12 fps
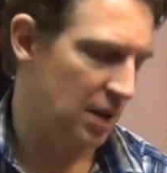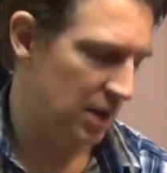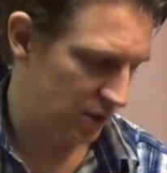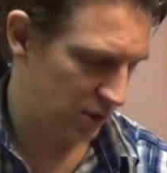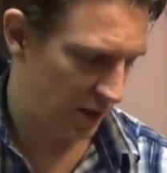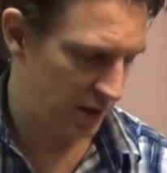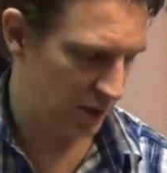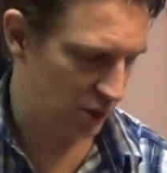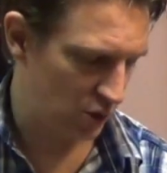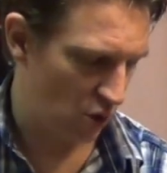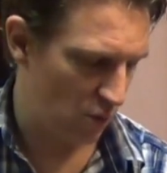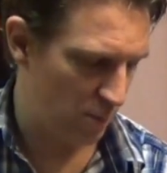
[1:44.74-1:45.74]
So this
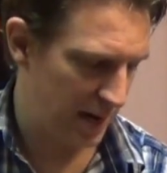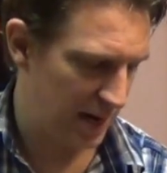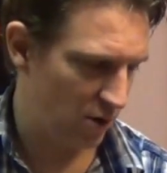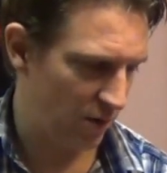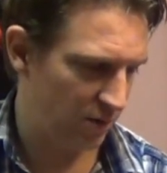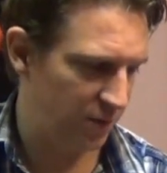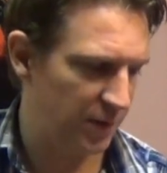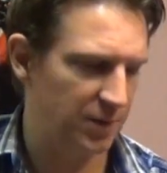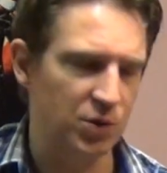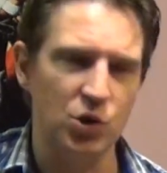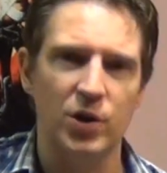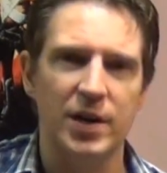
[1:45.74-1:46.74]
has all been on
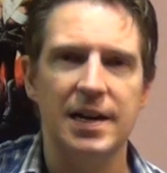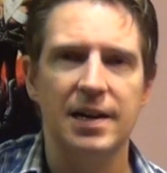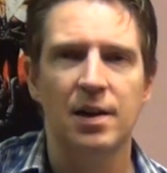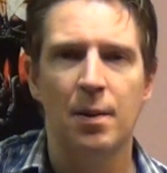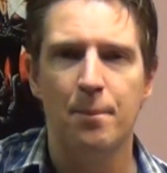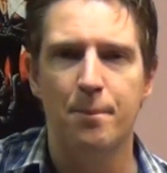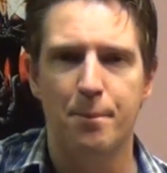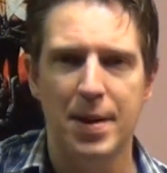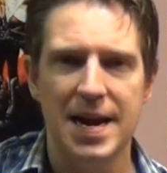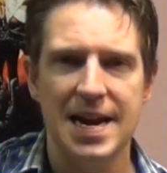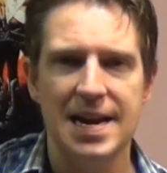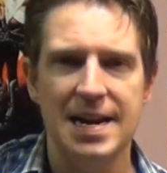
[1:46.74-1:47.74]
5th string, B,
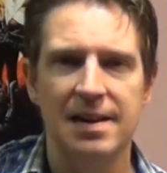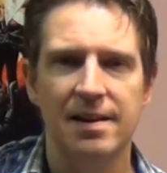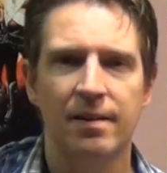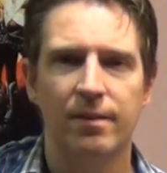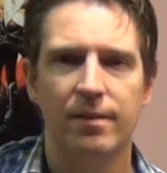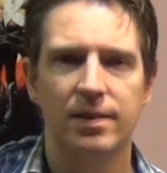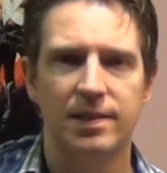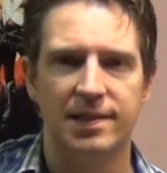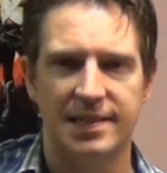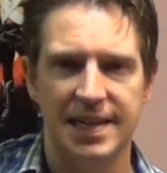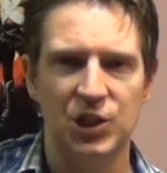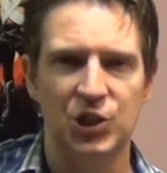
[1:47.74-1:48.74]

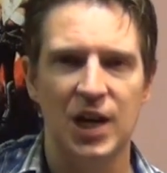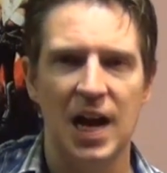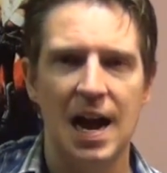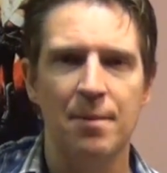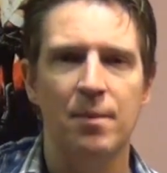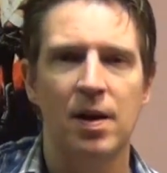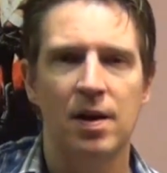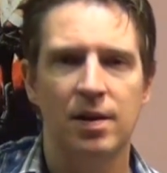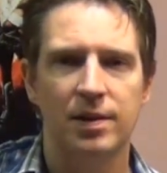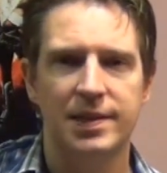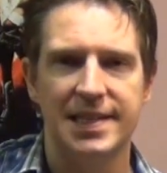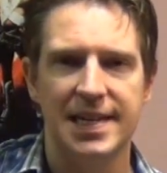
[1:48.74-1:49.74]
C sharp,
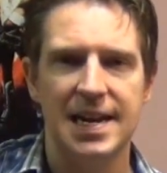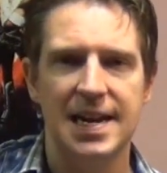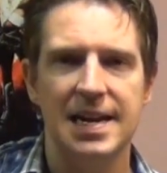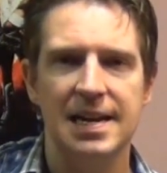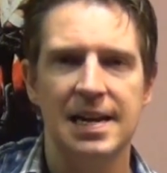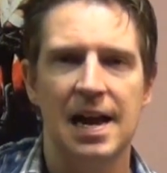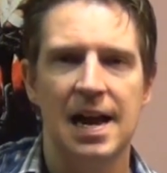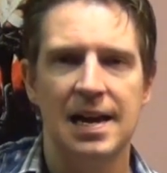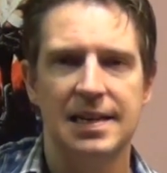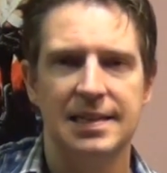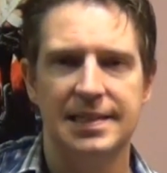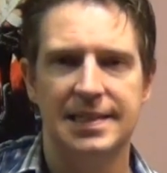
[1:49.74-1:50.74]
D,
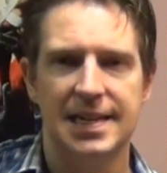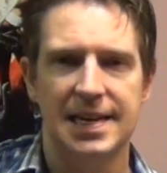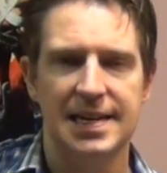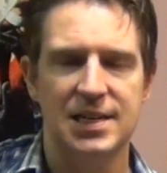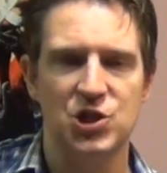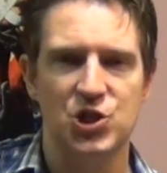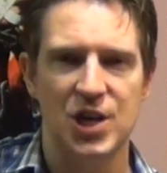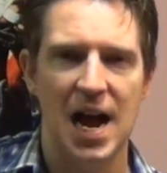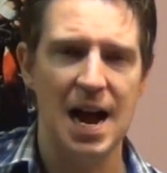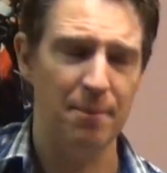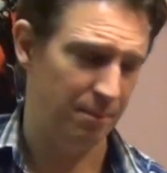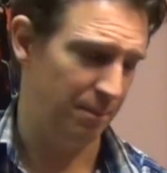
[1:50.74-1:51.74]
D
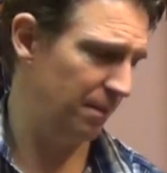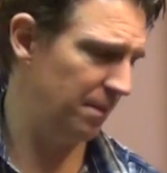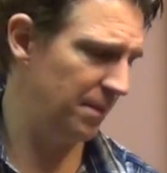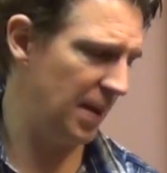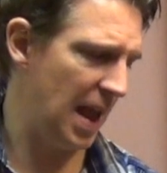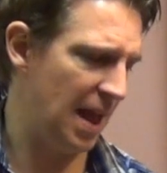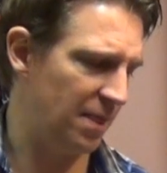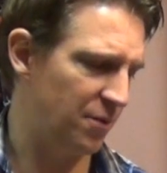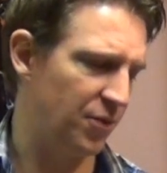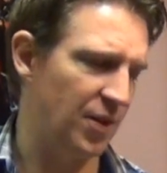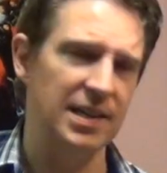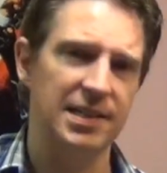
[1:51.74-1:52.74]
sharp, and the
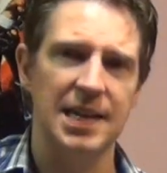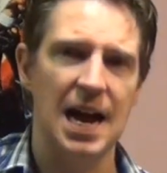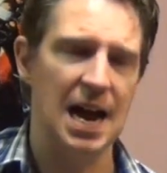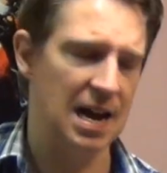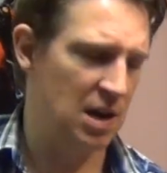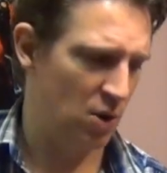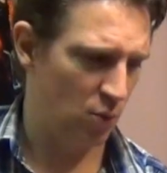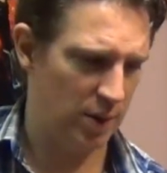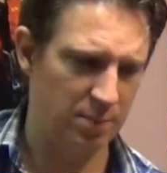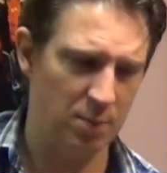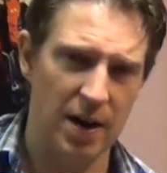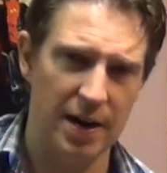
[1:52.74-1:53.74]
frets are
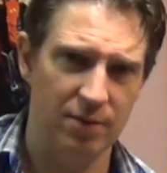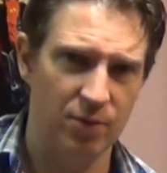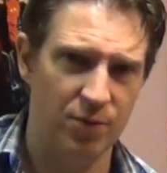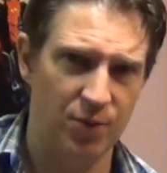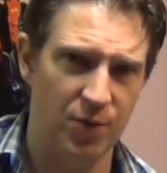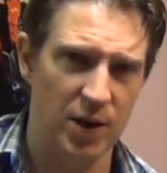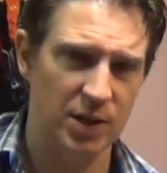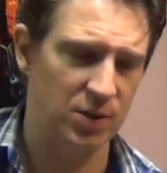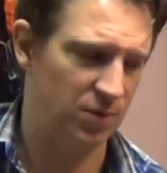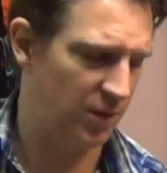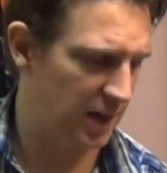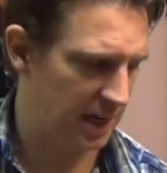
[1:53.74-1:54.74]
with my
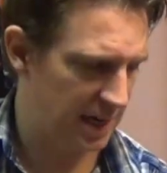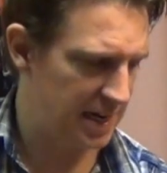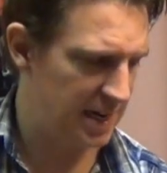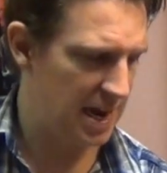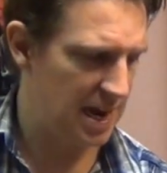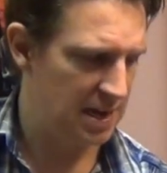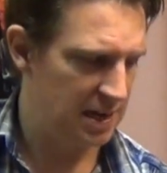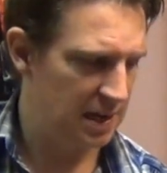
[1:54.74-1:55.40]
first finger here,